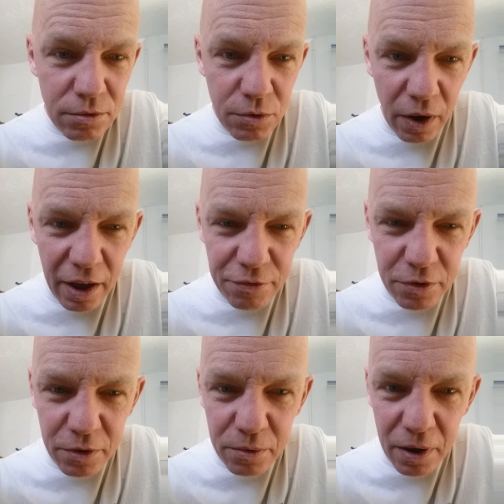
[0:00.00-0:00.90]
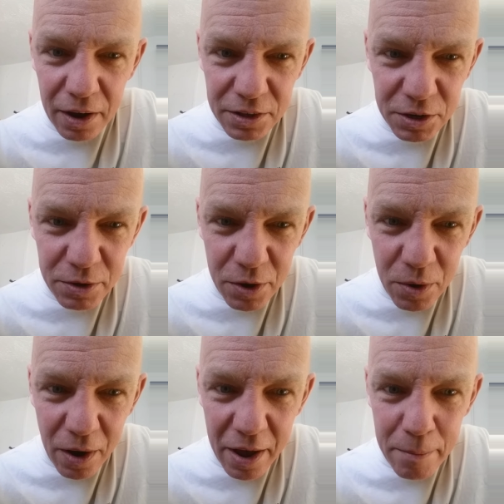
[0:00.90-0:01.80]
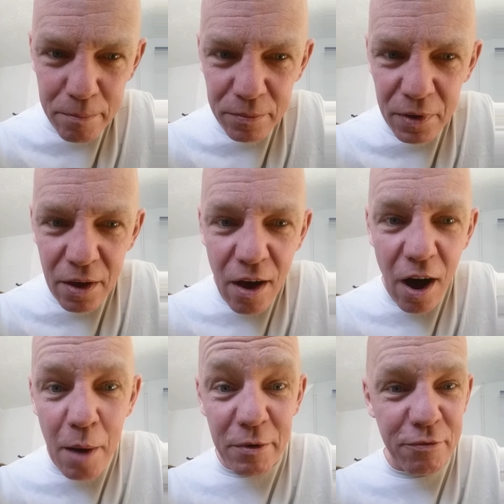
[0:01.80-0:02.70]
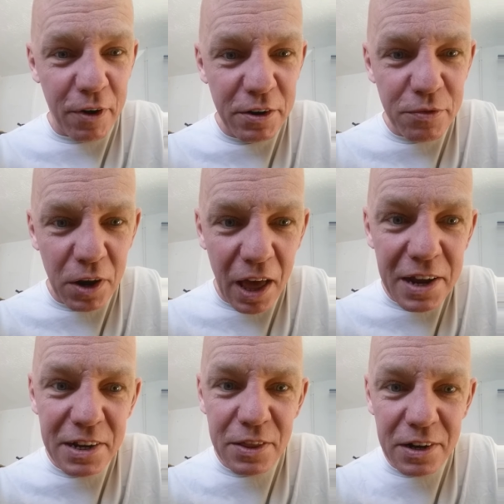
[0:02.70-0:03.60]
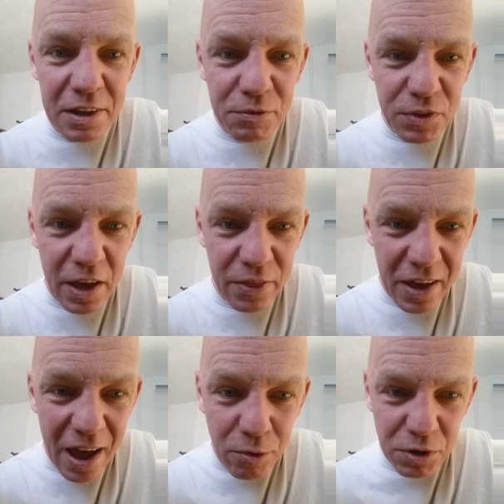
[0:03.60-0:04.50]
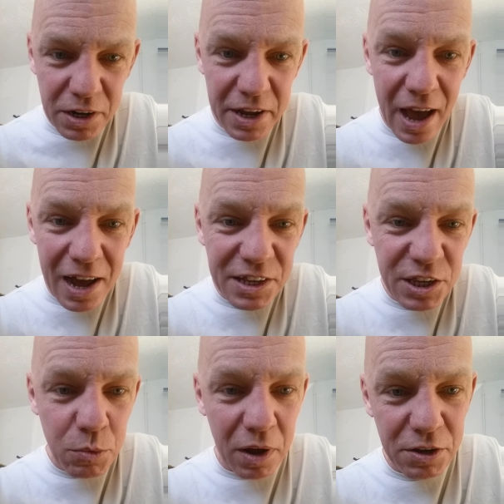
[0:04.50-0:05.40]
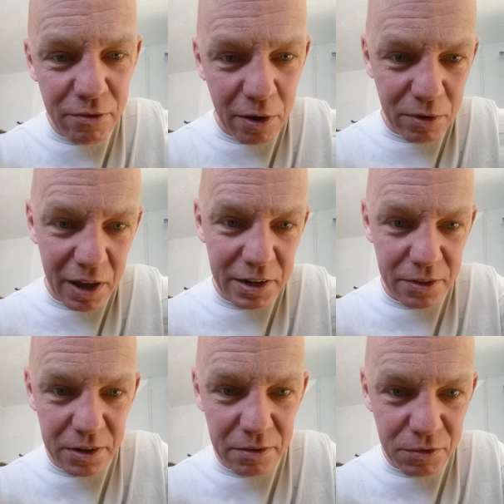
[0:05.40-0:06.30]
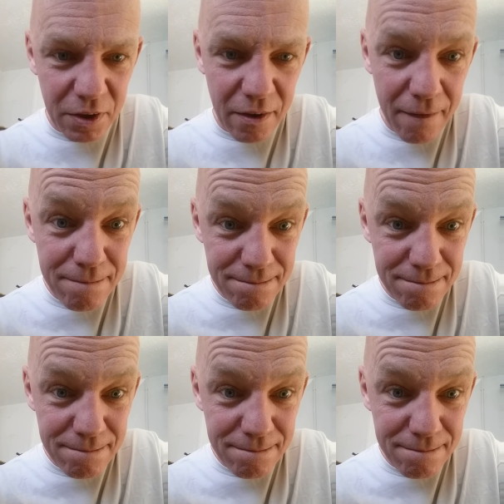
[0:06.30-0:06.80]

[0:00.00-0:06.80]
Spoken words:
Do I have to tell you who I am? I'm a friend of the lady that lives there, the elderly 81-year-old lady that lives there.